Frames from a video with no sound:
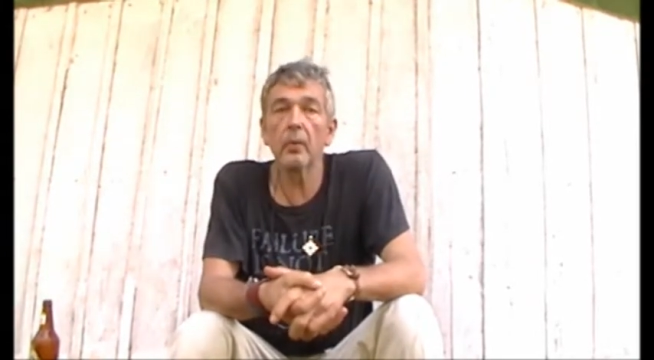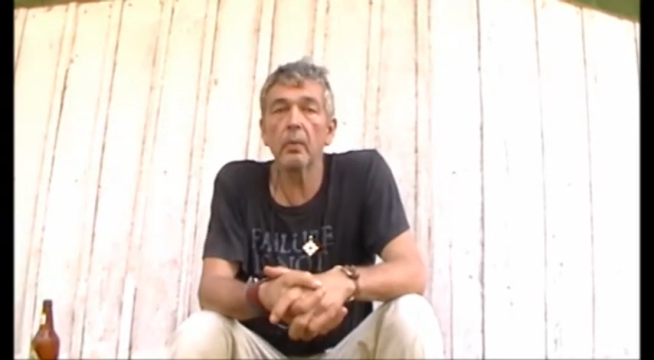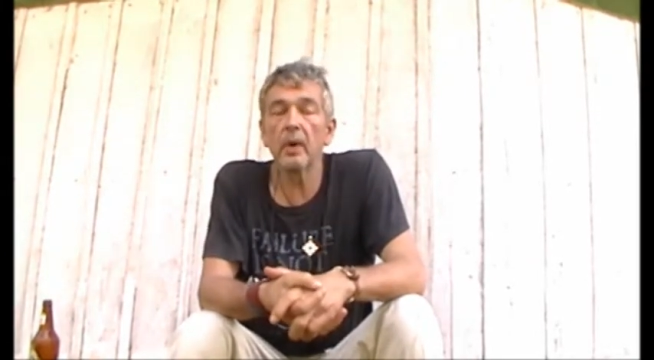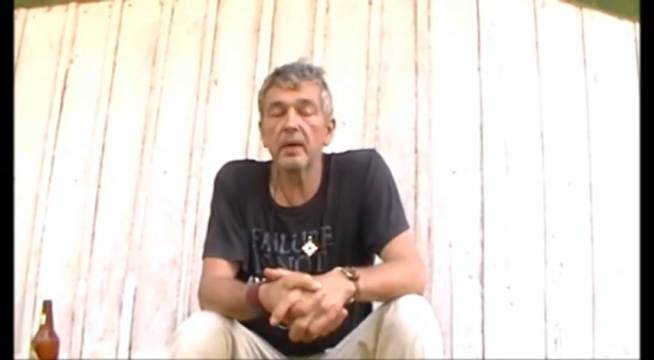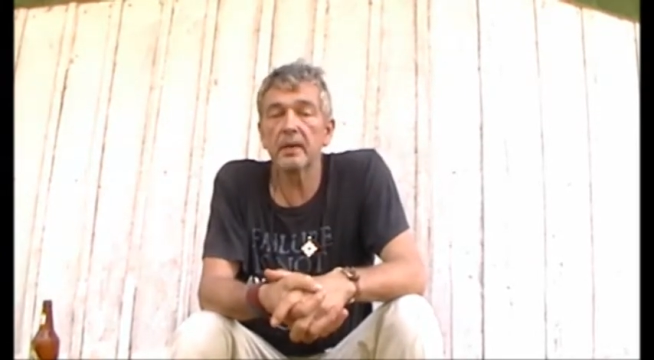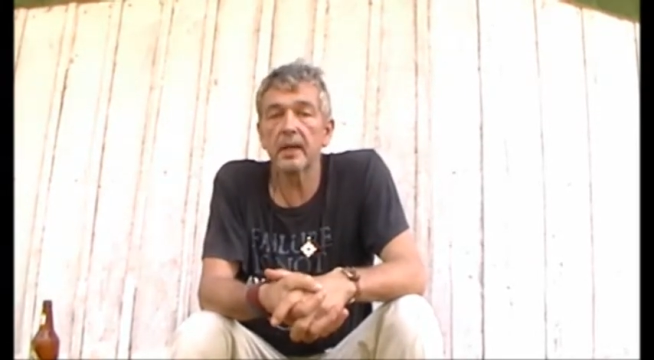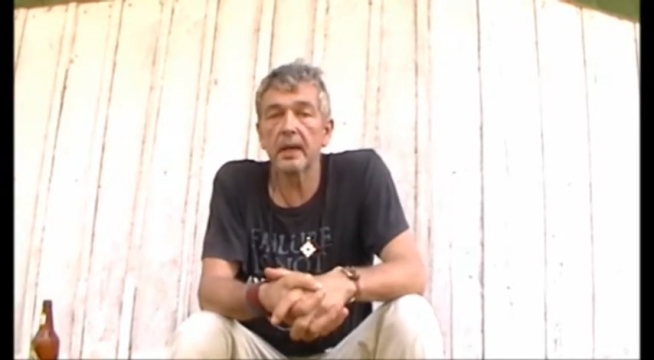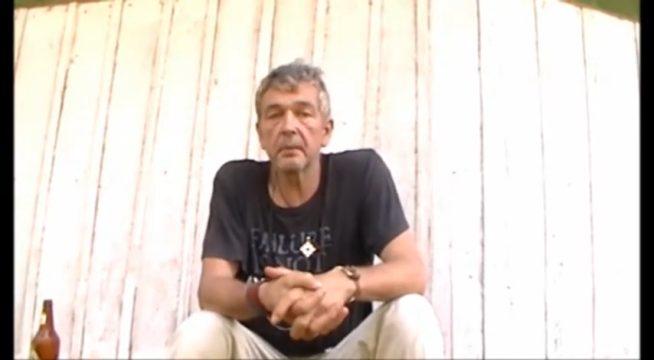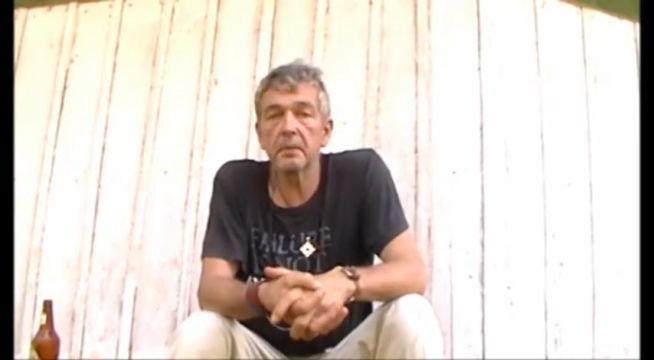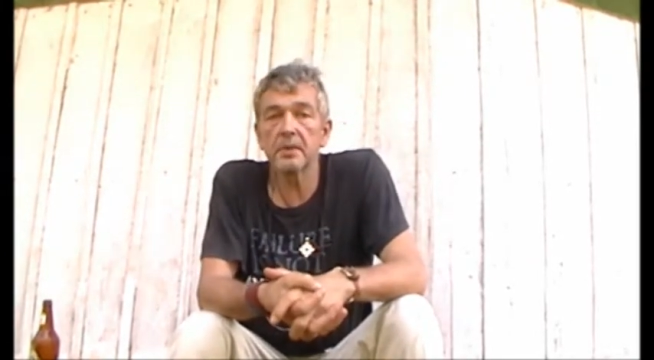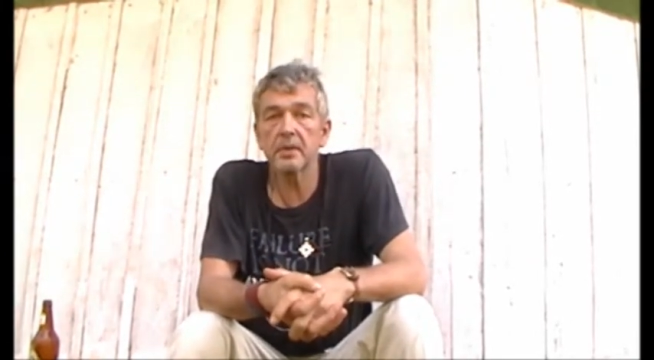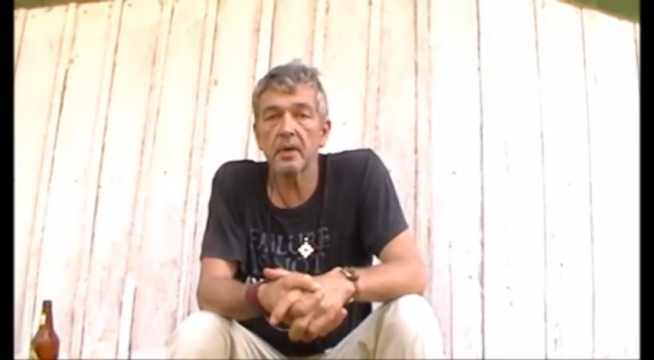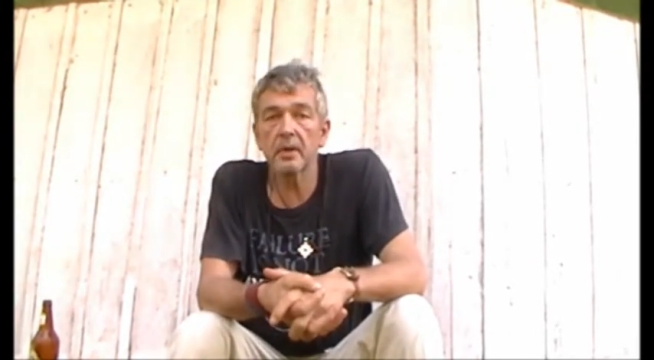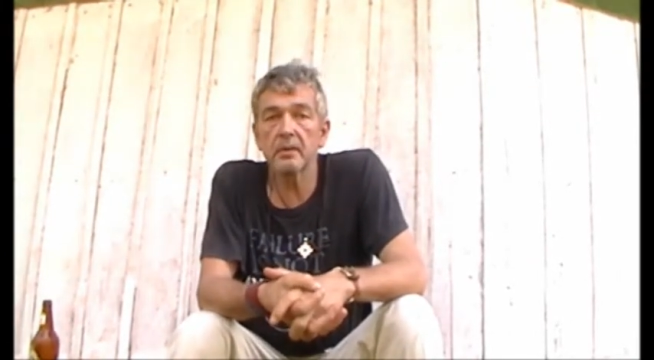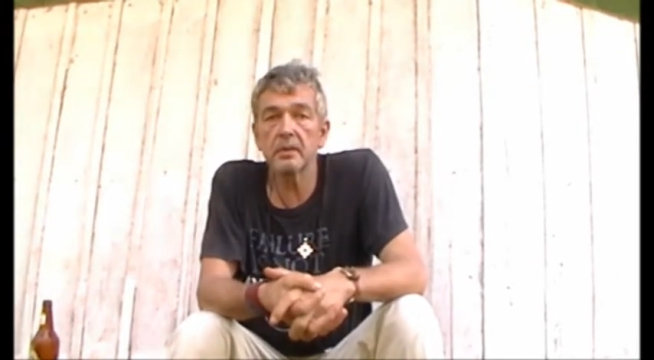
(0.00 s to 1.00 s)
what that
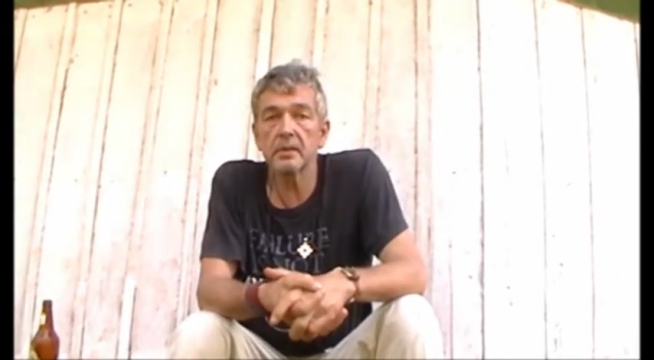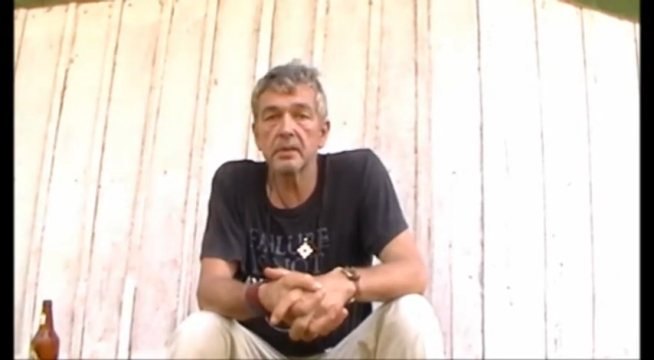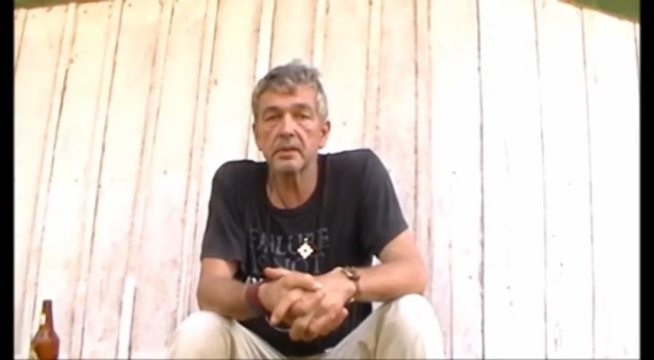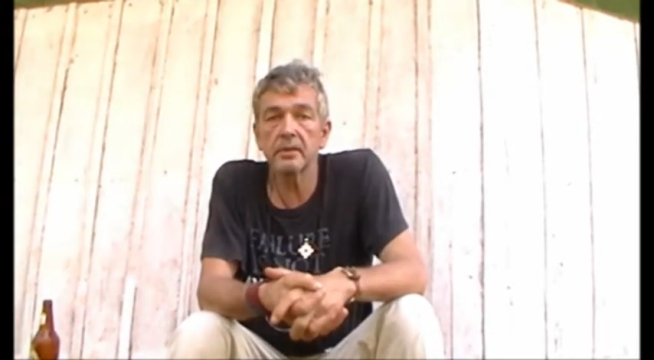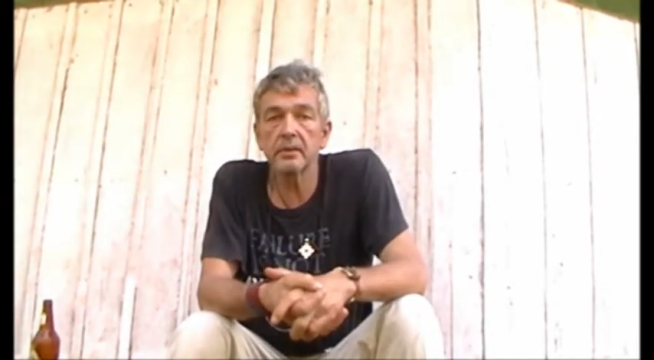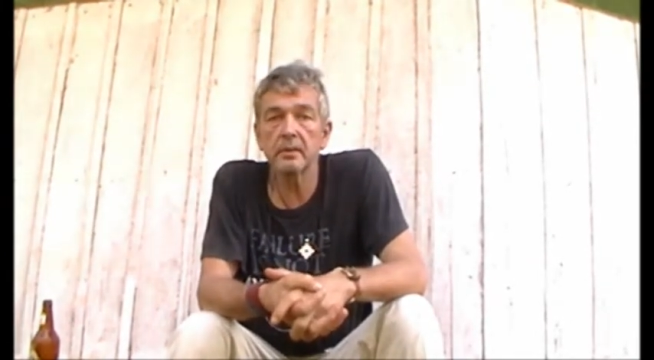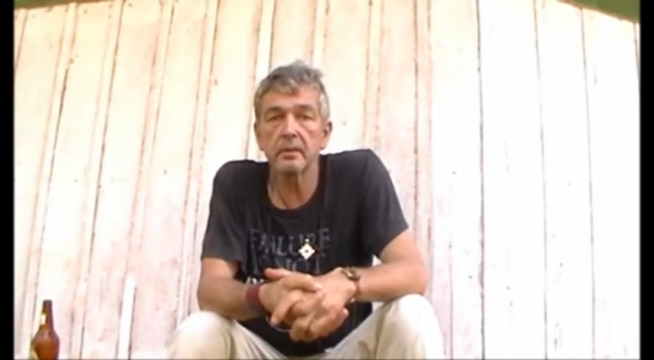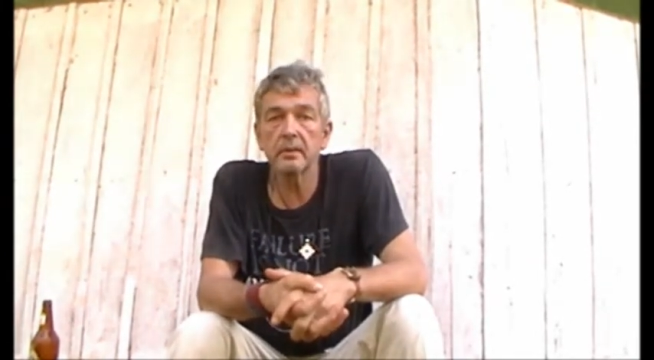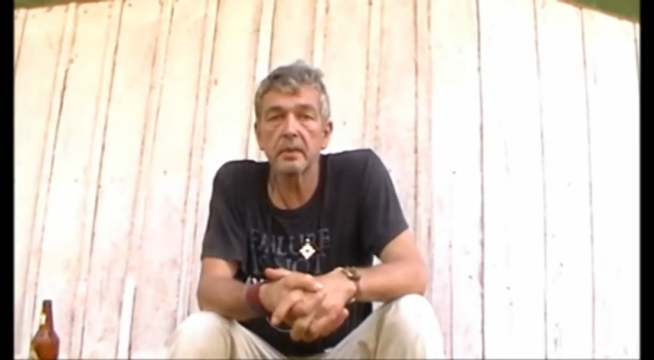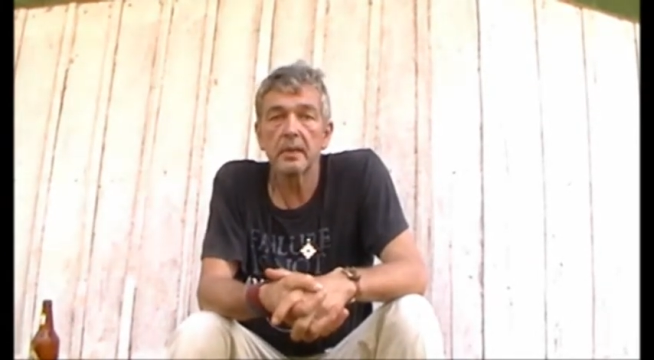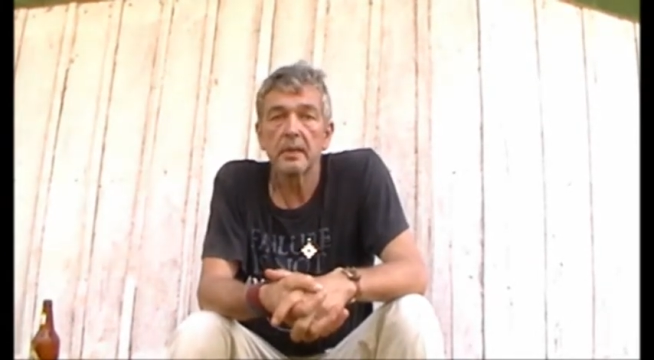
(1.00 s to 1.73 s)
was going to